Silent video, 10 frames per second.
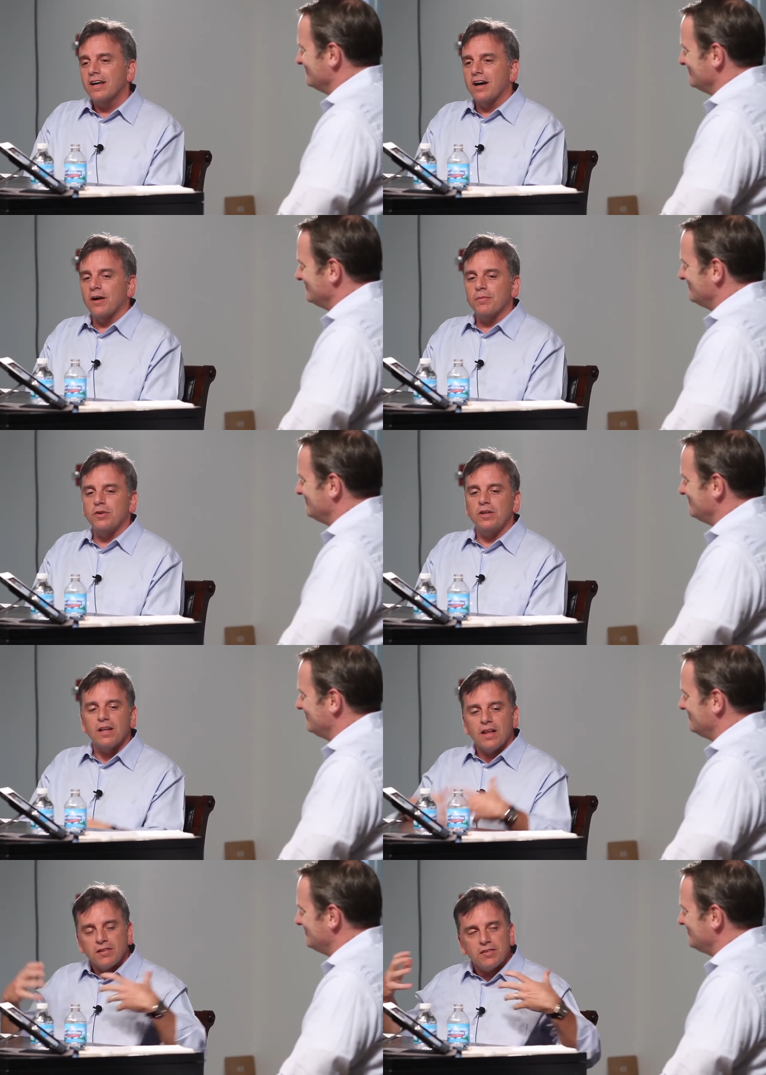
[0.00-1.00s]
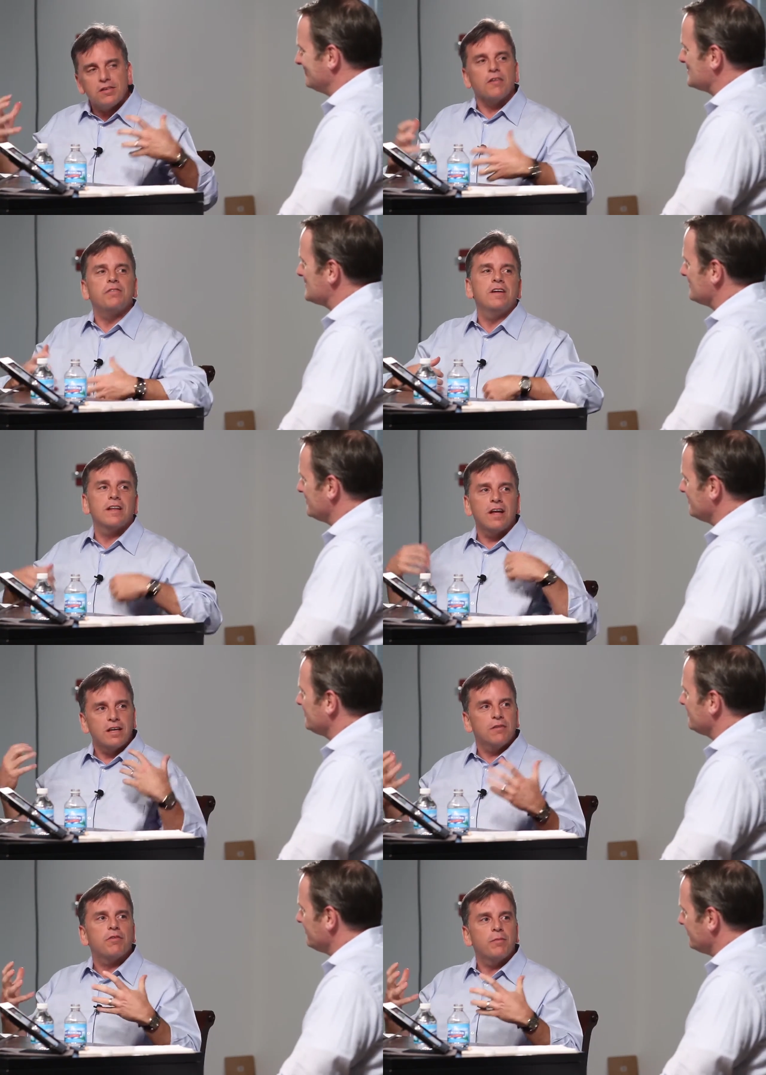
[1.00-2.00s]
Speaker 1: um, you need a lot of stuff. You need a lot
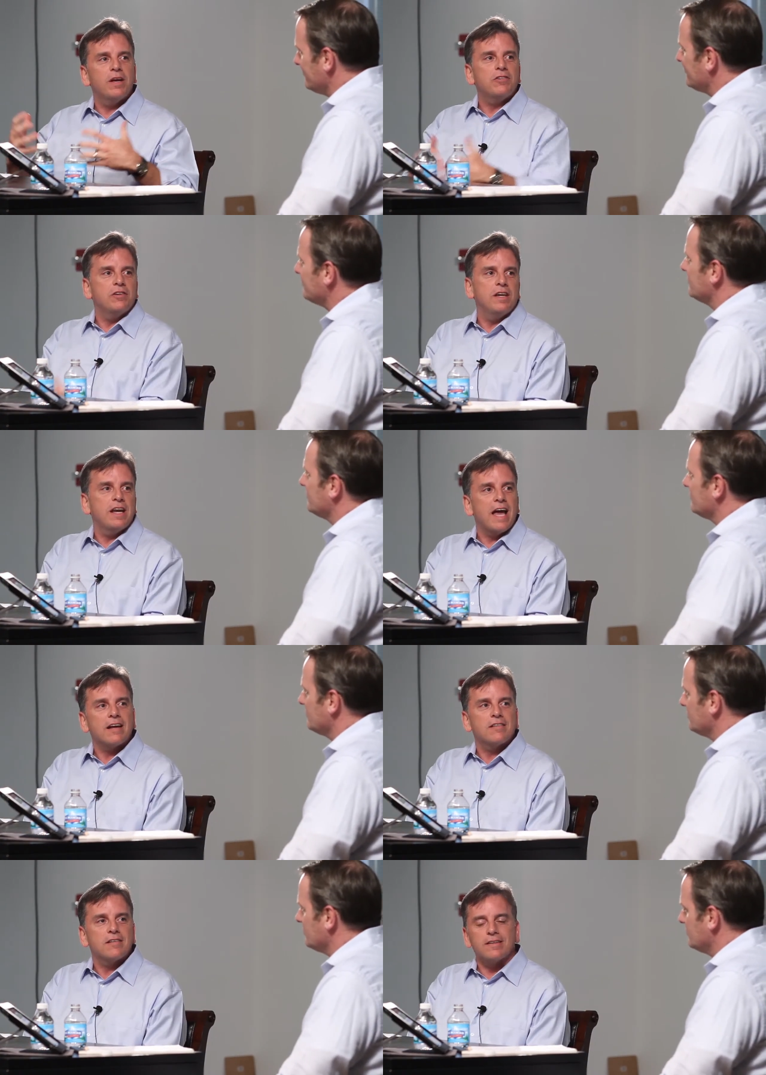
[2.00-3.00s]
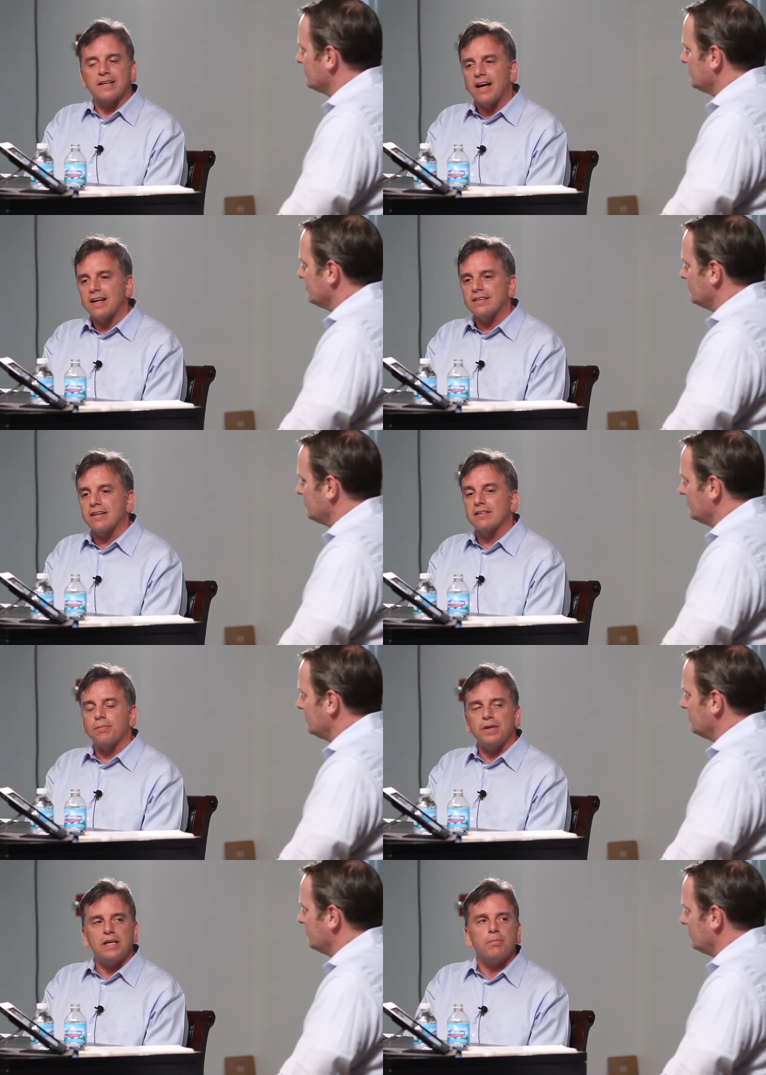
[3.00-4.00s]
of information. You need access to content, to
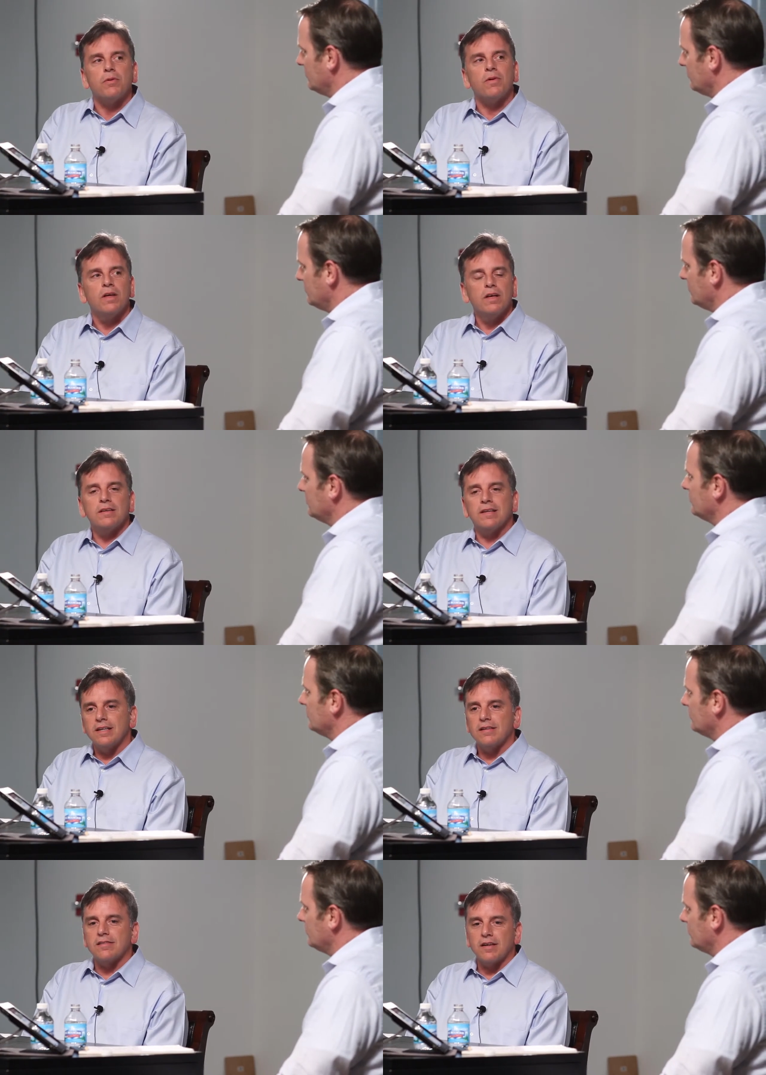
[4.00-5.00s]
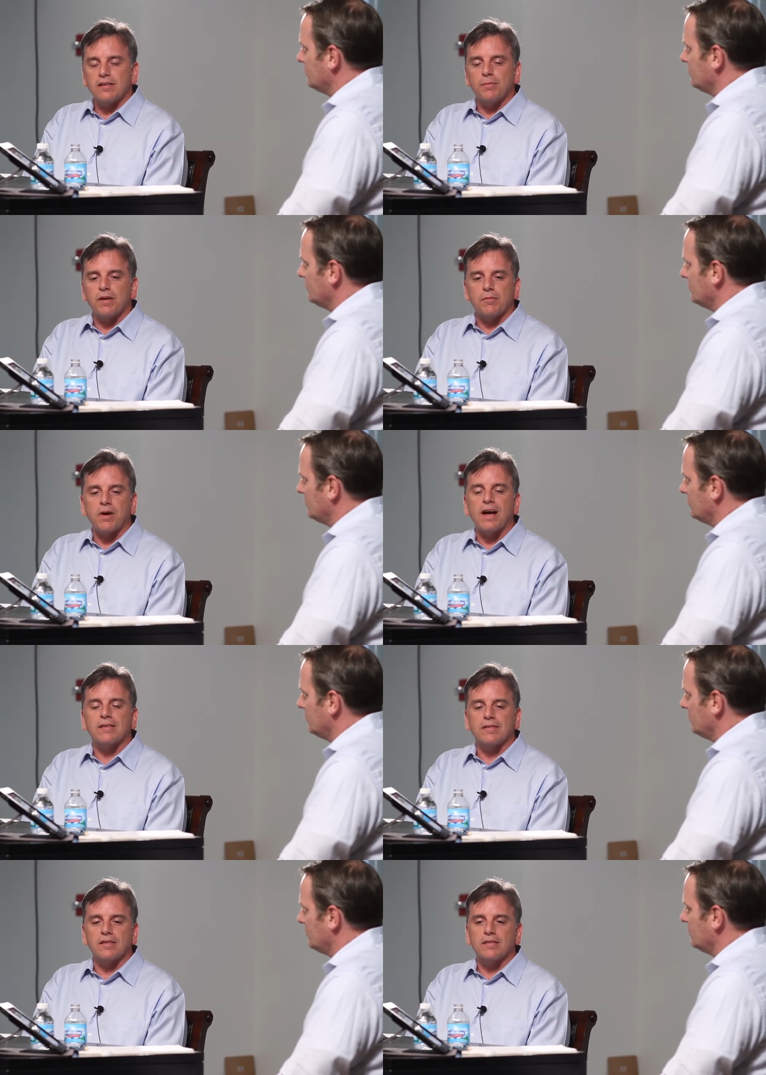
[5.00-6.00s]
people, to insight to best
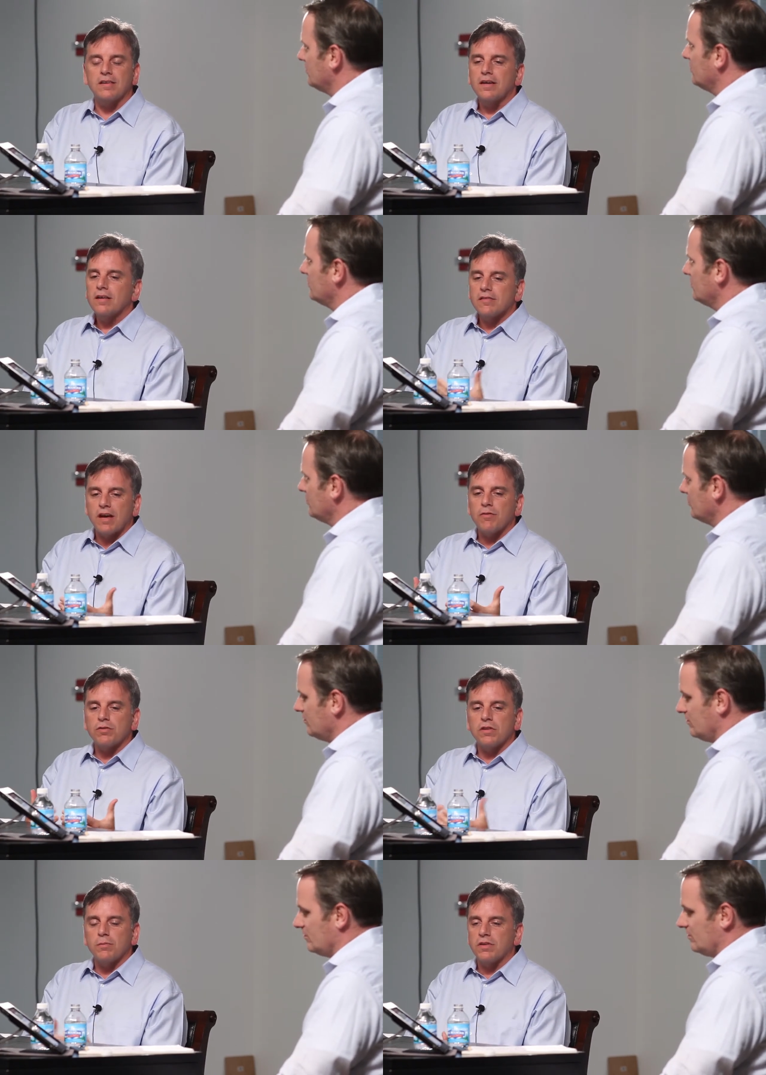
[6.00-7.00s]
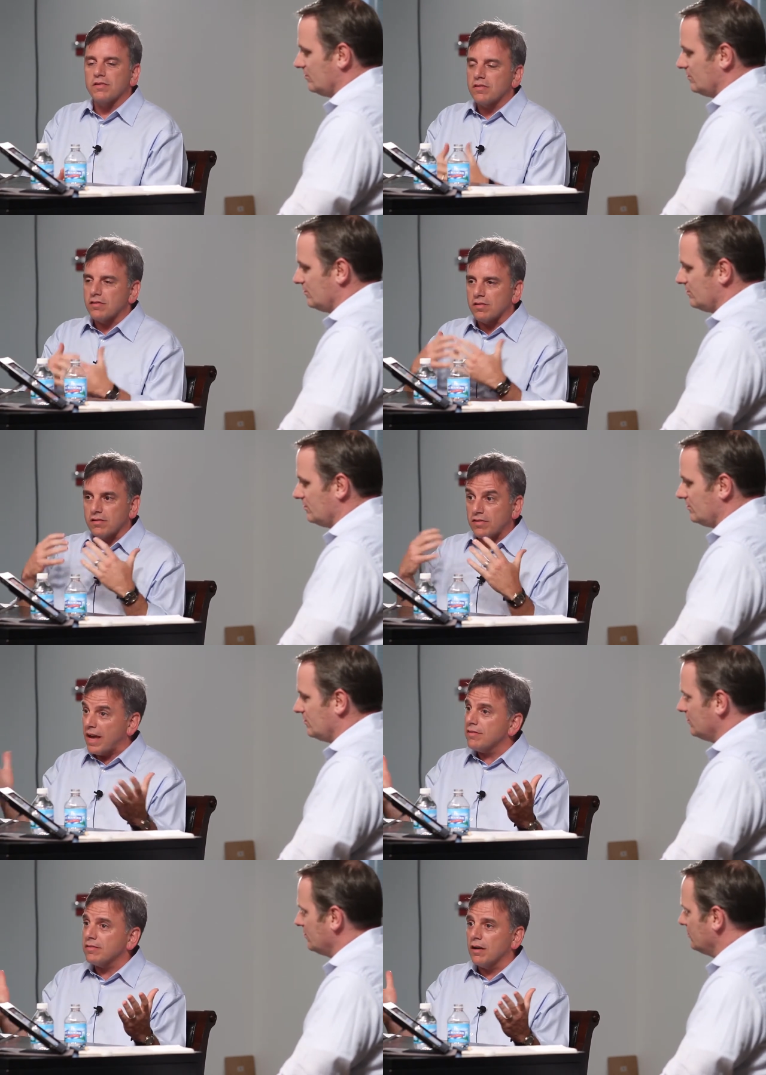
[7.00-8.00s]
practices. Savo's in the business. It's a
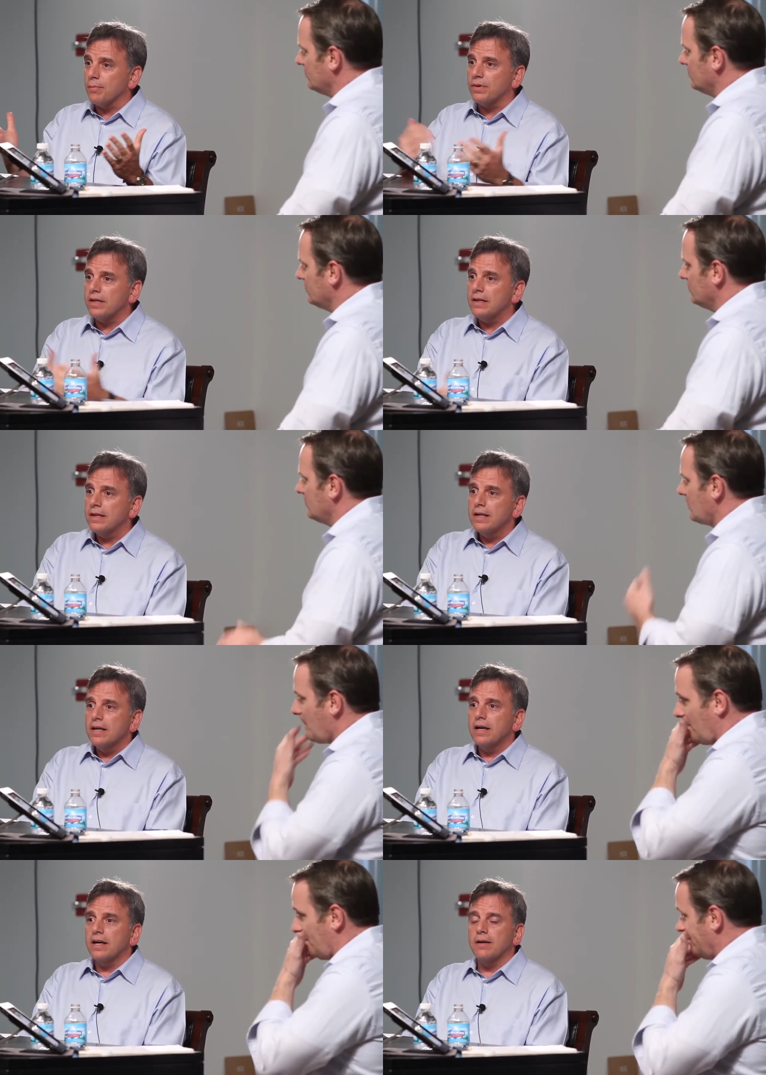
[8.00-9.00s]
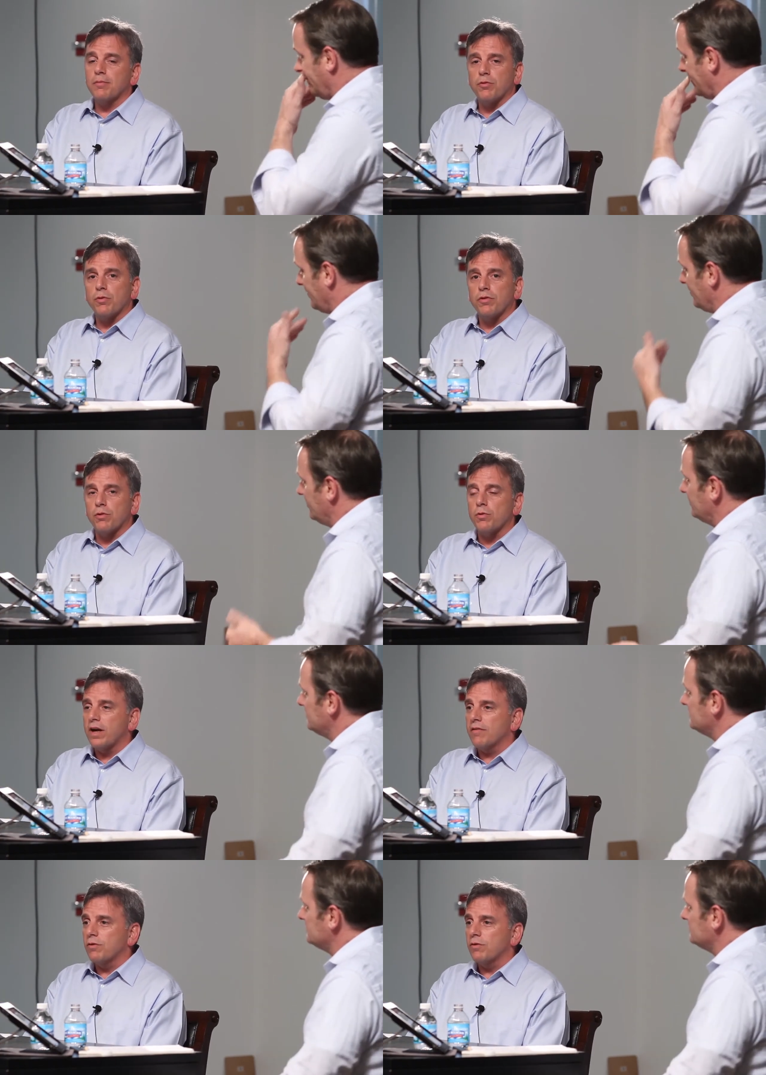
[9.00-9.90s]
SaaS company. Um, through and through, we have